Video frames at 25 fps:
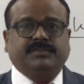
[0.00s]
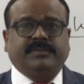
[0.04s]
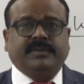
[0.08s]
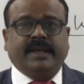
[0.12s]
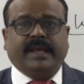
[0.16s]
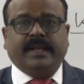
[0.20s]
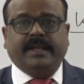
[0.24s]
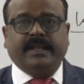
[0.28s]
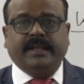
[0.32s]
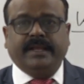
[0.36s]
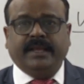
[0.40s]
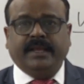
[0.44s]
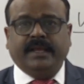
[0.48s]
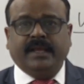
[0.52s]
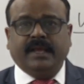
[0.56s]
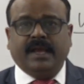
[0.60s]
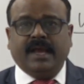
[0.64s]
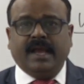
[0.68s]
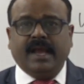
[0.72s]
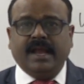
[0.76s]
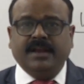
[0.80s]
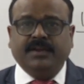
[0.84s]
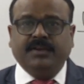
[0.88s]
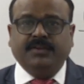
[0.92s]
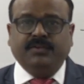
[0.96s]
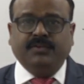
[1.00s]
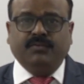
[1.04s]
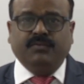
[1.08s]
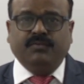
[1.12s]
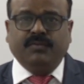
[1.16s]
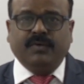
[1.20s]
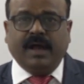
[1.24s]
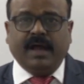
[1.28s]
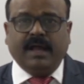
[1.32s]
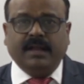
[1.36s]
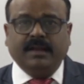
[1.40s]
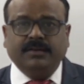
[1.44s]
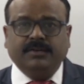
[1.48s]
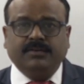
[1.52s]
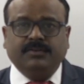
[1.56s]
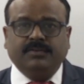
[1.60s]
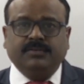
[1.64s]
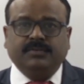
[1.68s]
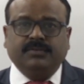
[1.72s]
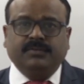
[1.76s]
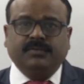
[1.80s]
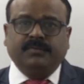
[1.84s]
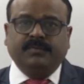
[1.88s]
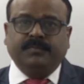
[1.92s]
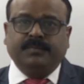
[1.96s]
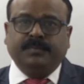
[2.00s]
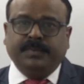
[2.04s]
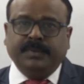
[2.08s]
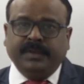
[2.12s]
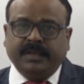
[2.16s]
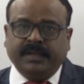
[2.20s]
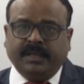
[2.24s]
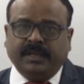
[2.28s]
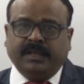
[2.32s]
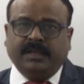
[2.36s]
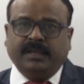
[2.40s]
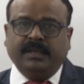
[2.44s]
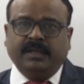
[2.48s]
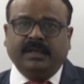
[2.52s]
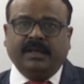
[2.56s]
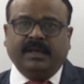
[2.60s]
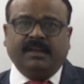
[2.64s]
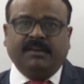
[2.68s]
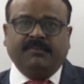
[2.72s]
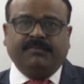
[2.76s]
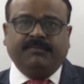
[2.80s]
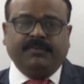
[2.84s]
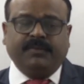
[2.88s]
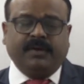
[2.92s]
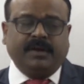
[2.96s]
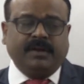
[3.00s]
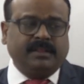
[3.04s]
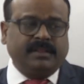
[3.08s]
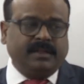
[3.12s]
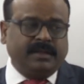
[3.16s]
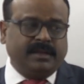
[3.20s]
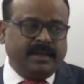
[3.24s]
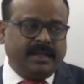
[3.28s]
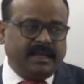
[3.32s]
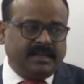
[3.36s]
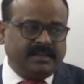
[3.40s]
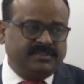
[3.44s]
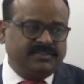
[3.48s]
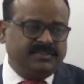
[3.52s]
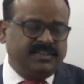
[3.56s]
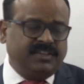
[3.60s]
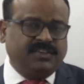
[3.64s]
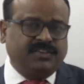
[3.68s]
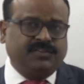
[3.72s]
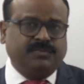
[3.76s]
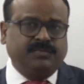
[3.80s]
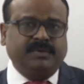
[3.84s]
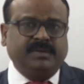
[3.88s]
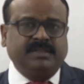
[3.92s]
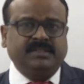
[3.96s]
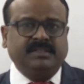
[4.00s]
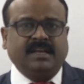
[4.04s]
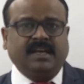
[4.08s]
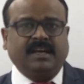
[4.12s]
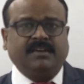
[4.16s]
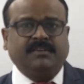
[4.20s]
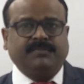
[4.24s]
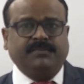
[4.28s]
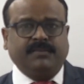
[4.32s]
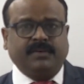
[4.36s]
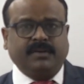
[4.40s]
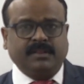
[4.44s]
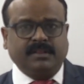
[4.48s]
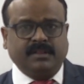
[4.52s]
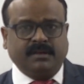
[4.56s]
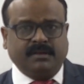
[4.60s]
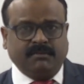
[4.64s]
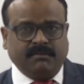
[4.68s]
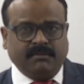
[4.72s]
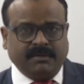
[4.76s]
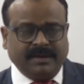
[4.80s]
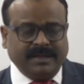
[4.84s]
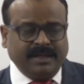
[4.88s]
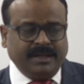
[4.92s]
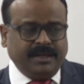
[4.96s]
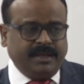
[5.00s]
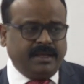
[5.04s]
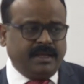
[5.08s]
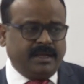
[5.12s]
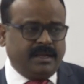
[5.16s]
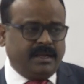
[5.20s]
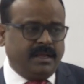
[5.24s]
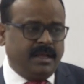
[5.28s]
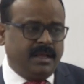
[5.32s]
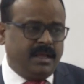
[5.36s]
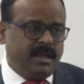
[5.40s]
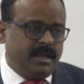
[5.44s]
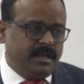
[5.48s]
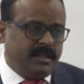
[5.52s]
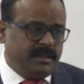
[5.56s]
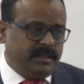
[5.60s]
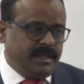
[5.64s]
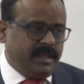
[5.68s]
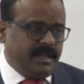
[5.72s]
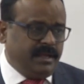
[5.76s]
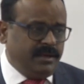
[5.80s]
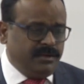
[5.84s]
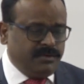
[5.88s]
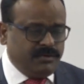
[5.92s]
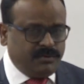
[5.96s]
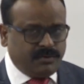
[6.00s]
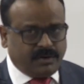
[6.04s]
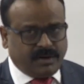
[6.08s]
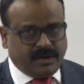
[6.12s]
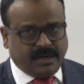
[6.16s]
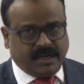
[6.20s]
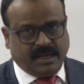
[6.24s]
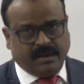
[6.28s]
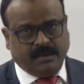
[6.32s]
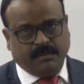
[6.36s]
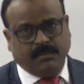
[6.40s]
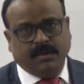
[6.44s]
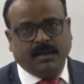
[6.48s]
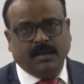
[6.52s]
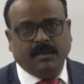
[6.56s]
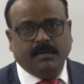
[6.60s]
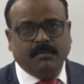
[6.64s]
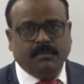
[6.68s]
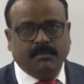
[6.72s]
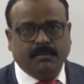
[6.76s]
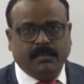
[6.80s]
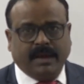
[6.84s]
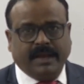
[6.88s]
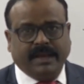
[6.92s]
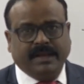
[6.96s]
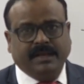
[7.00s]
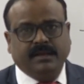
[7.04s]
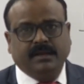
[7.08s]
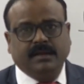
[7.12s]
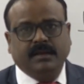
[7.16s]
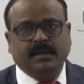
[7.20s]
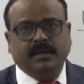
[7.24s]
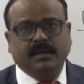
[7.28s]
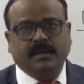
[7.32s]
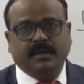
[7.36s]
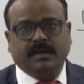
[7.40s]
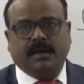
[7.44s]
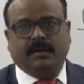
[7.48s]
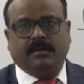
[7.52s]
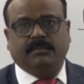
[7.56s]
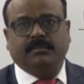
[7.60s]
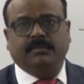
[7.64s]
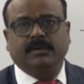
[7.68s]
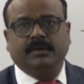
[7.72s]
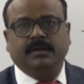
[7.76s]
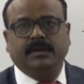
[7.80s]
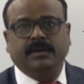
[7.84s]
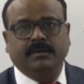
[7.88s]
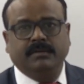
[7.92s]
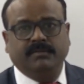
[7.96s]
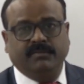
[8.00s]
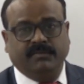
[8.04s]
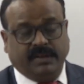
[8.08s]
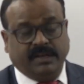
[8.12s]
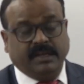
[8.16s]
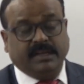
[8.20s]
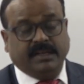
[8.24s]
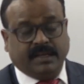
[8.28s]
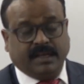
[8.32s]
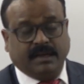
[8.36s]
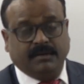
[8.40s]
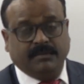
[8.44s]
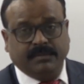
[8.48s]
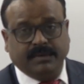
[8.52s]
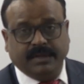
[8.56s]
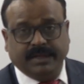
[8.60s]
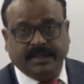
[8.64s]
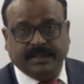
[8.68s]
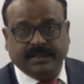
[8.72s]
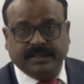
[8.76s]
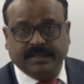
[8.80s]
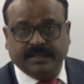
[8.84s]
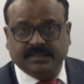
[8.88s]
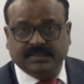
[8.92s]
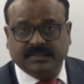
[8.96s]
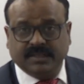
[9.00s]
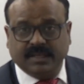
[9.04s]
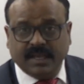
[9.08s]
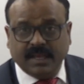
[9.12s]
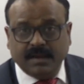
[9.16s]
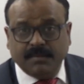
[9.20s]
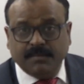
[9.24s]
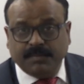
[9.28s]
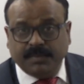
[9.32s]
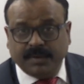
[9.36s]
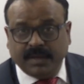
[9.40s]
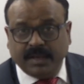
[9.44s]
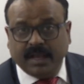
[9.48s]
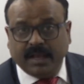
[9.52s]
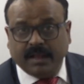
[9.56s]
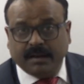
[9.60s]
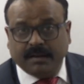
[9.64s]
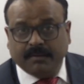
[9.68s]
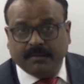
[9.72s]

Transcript: Delhi and you want to be here for the next 6 months or for the 1 year, then your name will come in this NPR.